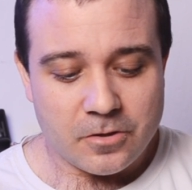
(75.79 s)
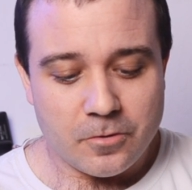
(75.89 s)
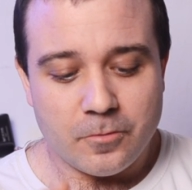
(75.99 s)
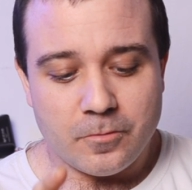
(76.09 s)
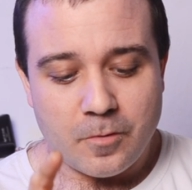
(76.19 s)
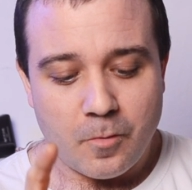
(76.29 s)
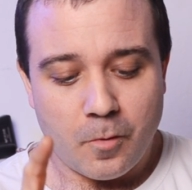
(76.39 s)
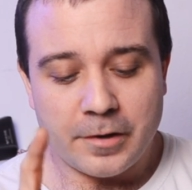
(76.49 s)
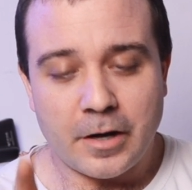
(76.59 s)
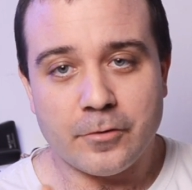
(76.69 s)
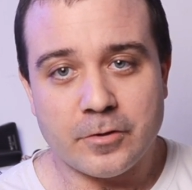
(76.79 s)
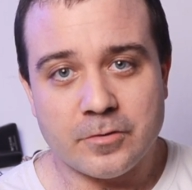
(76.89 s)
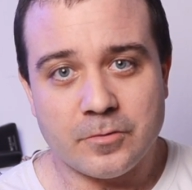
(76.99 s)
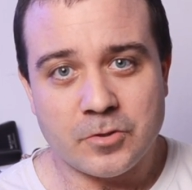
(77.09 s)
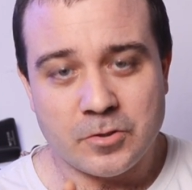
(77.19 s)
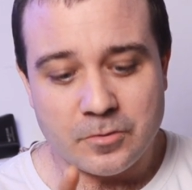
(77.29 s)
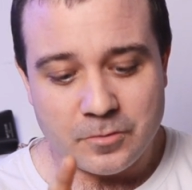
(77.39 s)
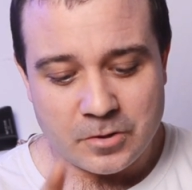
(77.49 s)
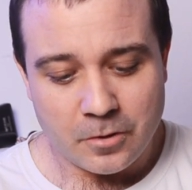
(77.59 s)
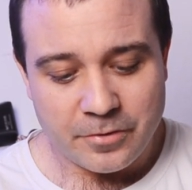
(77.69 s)
to
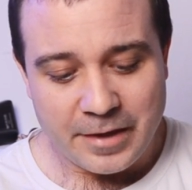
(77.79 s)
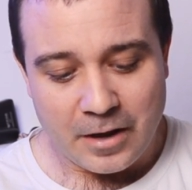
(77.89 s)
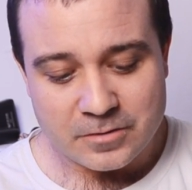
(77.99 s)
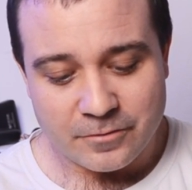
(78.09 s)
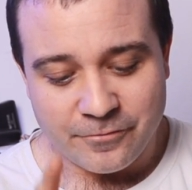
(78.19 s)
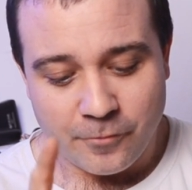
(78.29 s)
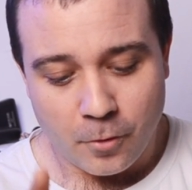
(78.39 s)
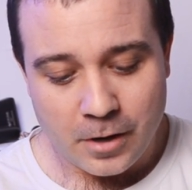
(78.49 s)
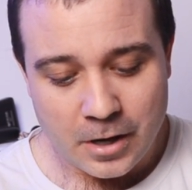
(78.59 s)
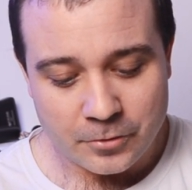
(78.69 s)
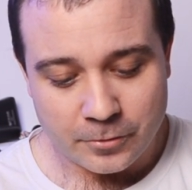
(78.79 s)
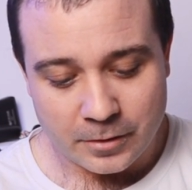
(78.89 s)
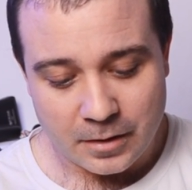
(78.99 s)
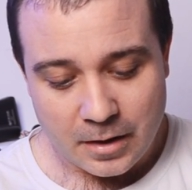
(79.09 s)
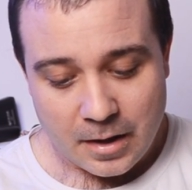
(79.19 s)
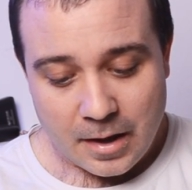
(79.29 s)
102,400,